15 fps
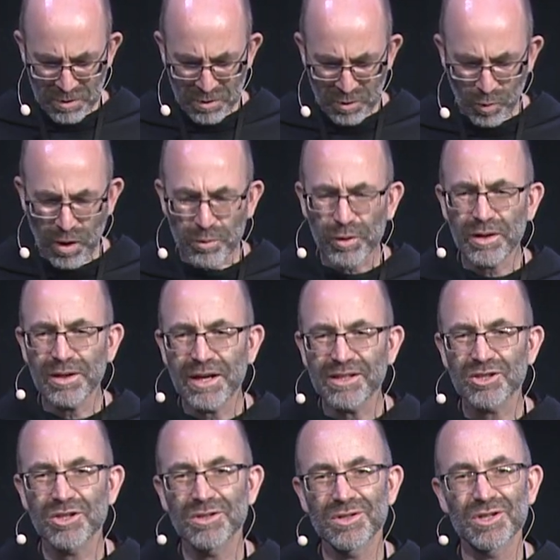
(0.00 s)
What
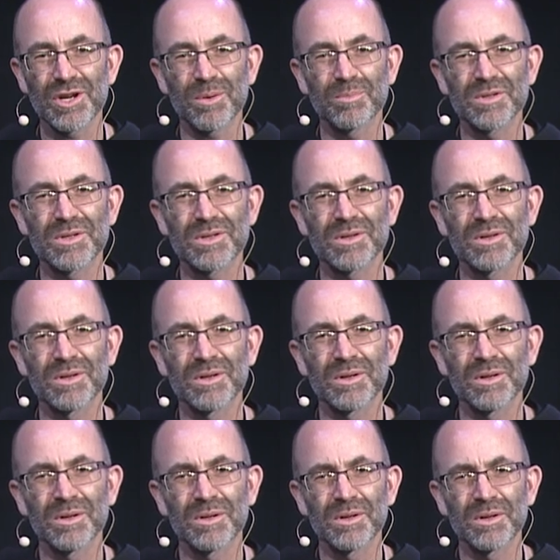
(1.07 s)
relationships
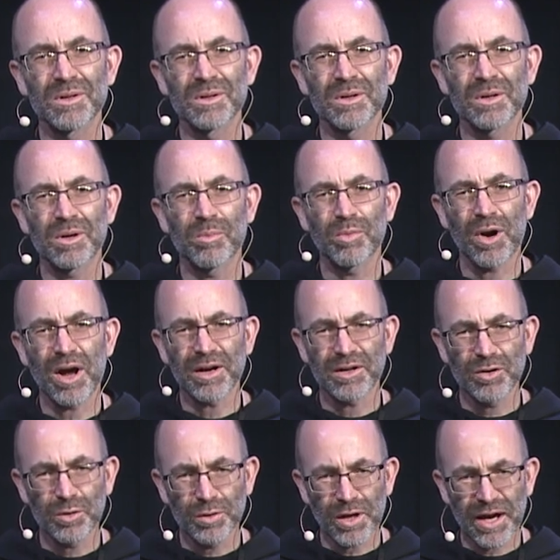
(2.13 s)
brought
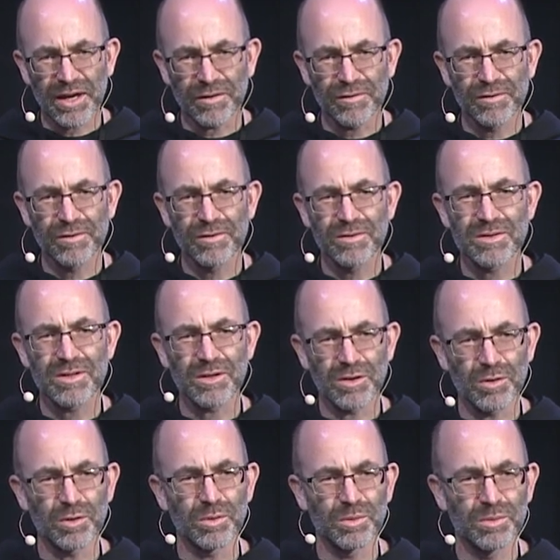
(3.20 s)
new life to
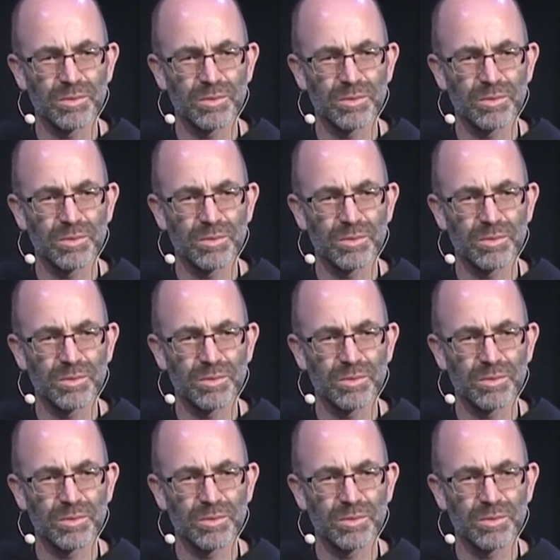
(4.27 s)
you?